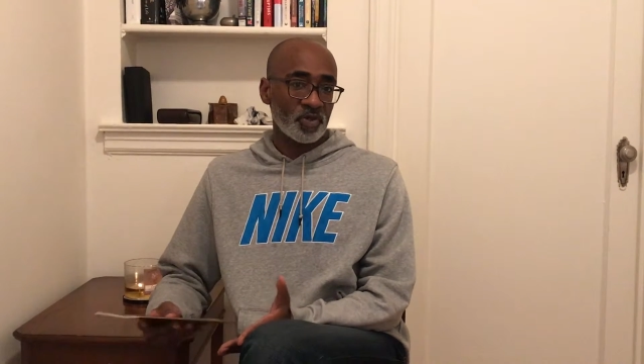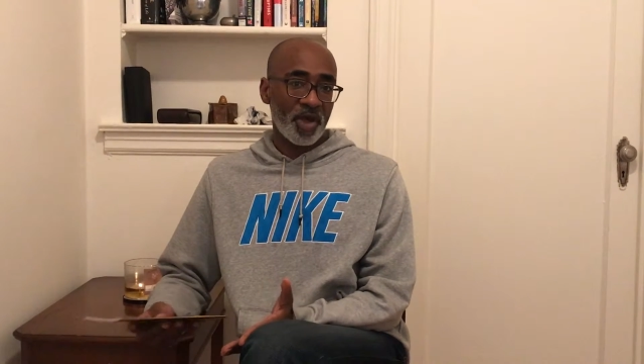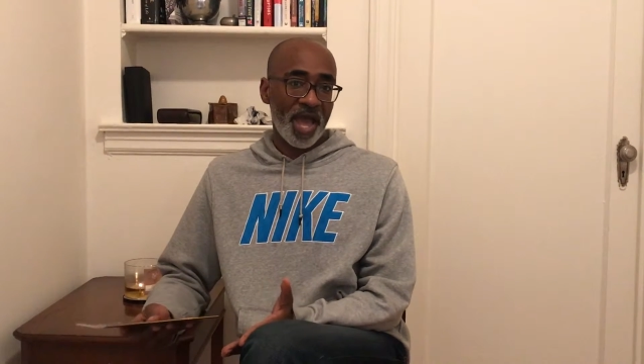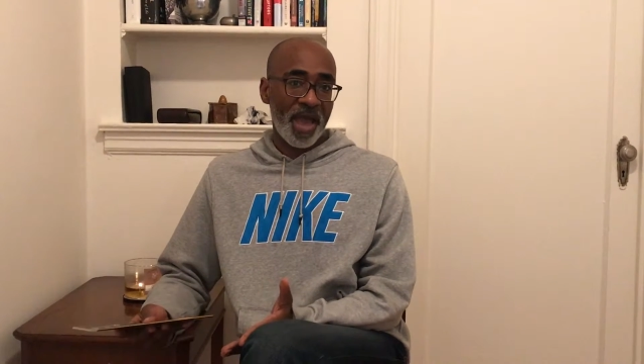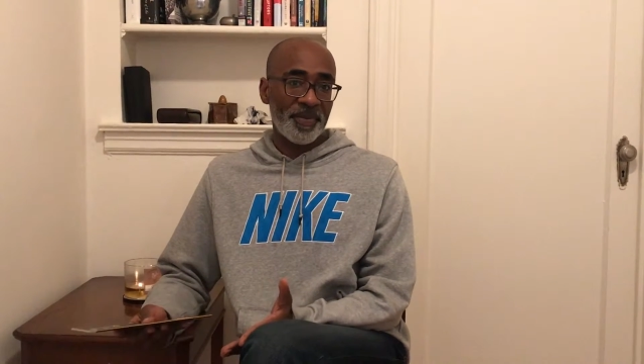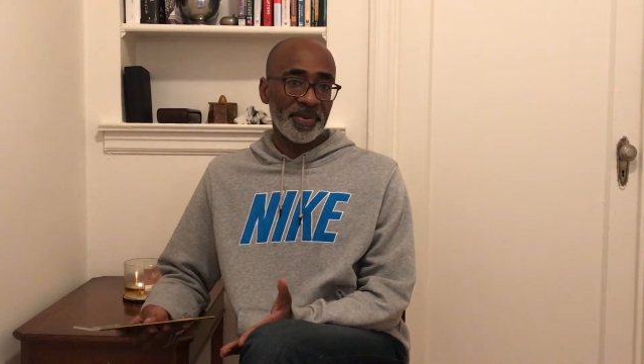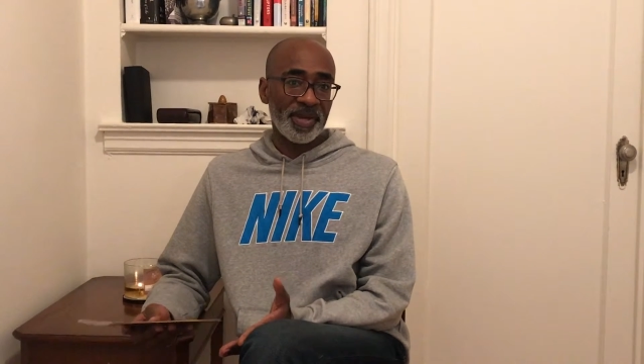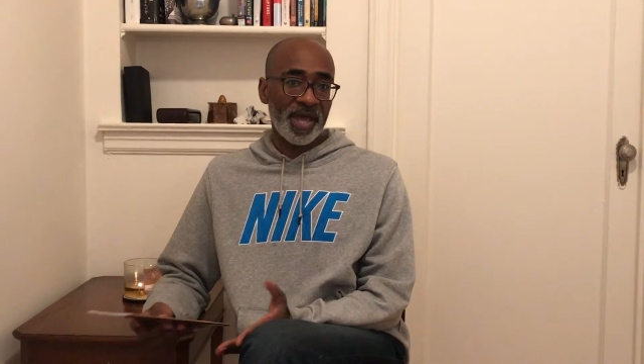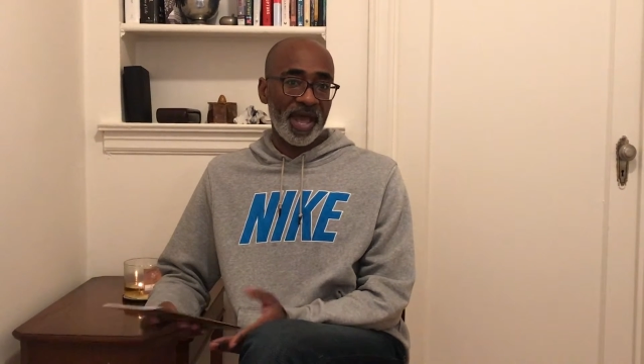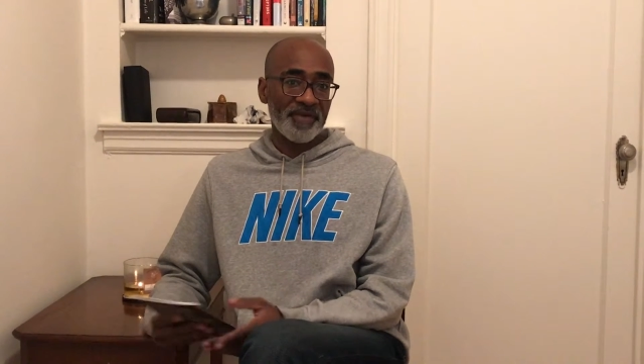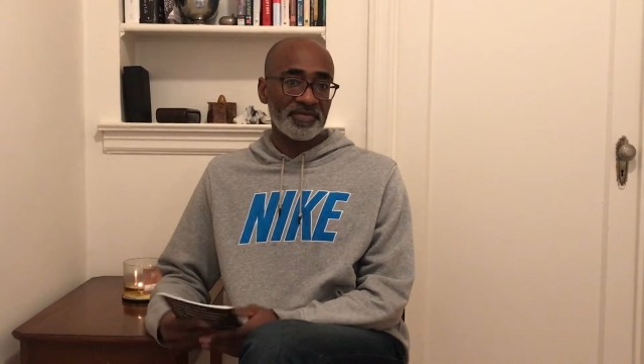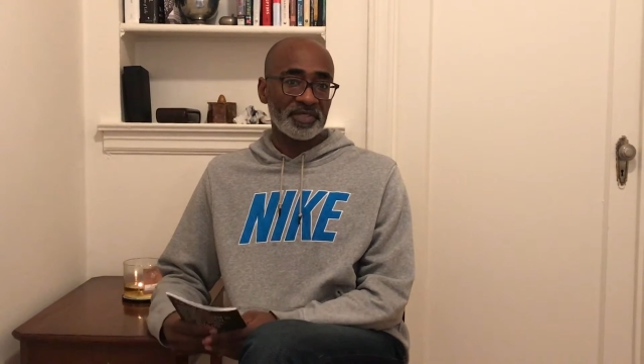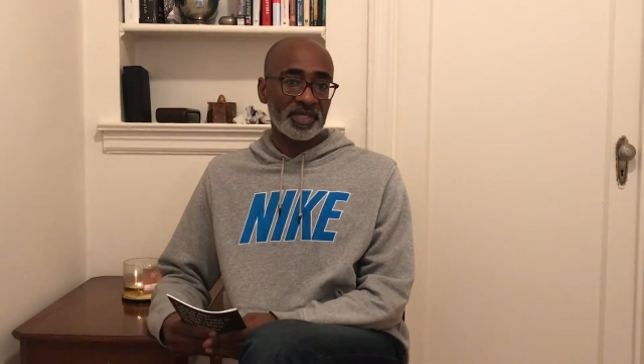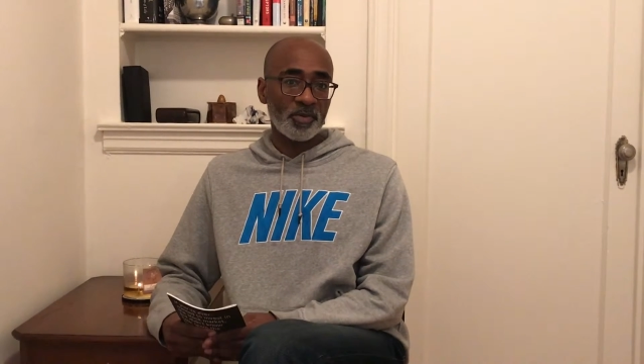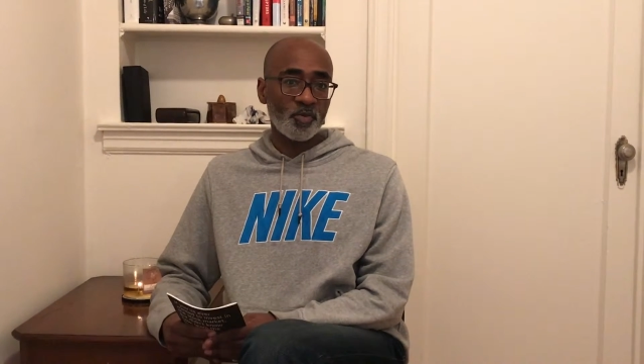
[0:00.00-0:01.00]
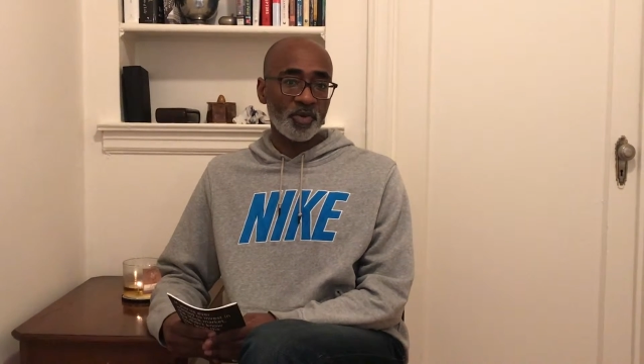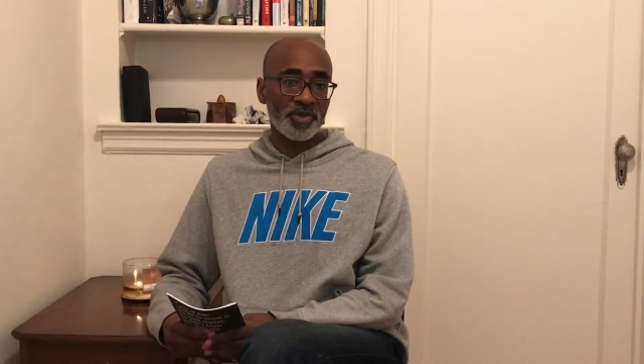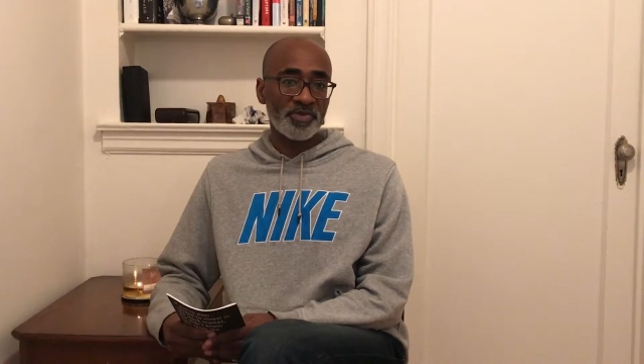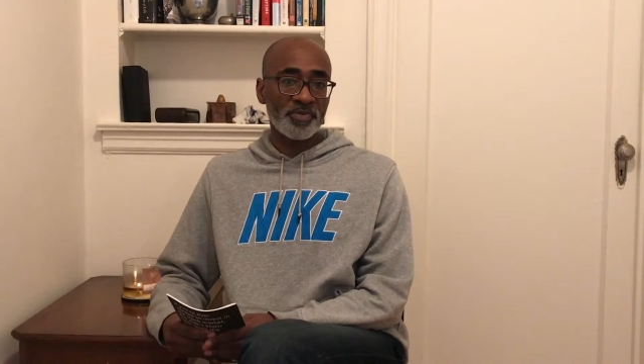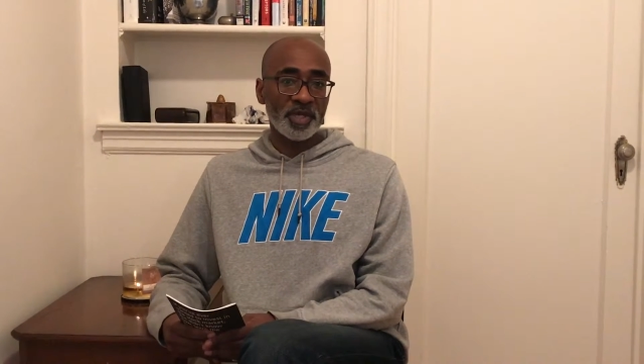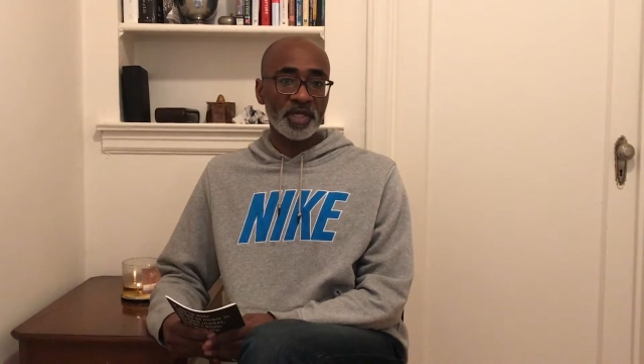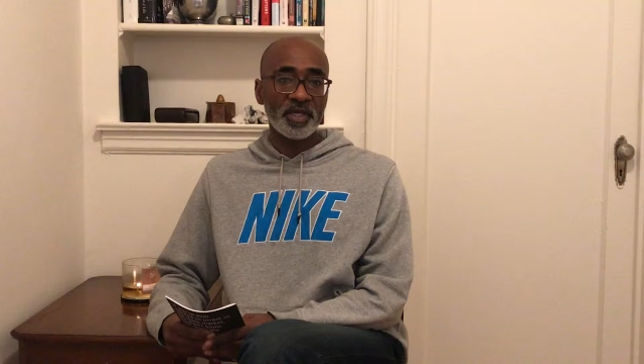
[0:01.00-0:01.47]
so I happened to have some
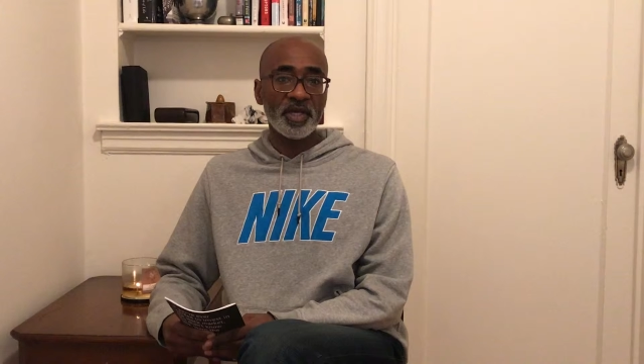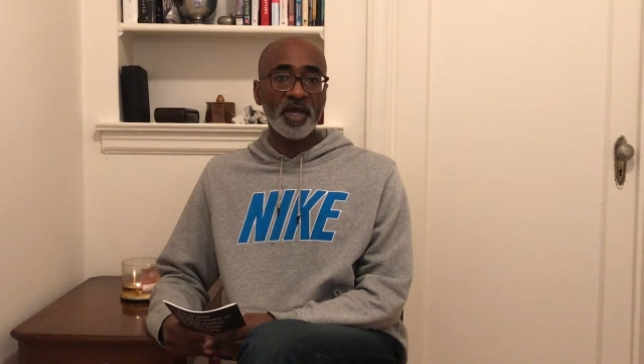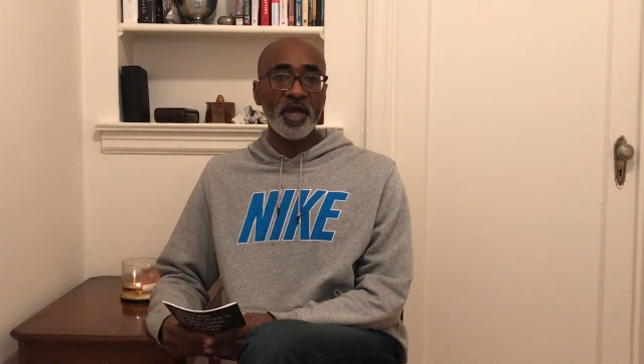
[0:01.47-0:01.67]
with me.